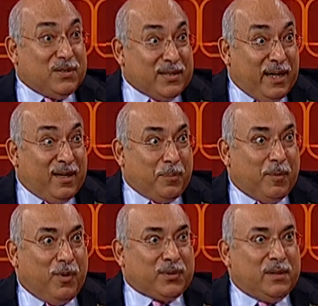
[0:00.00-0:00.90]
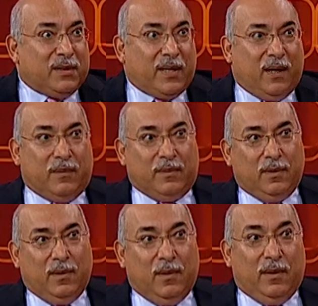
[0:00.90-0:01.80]
is getting a promotion in salary.
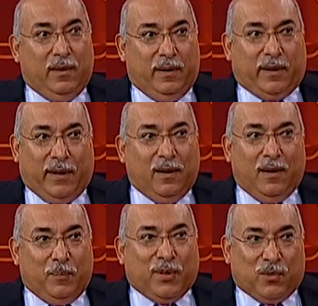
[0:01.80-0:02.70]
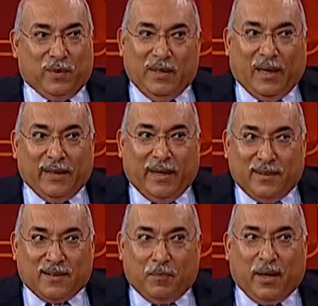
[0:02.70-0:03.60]
Okay? Because we're not getting
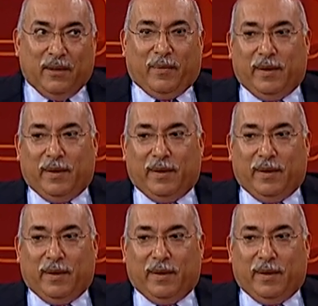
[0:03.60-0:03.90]
somebody right.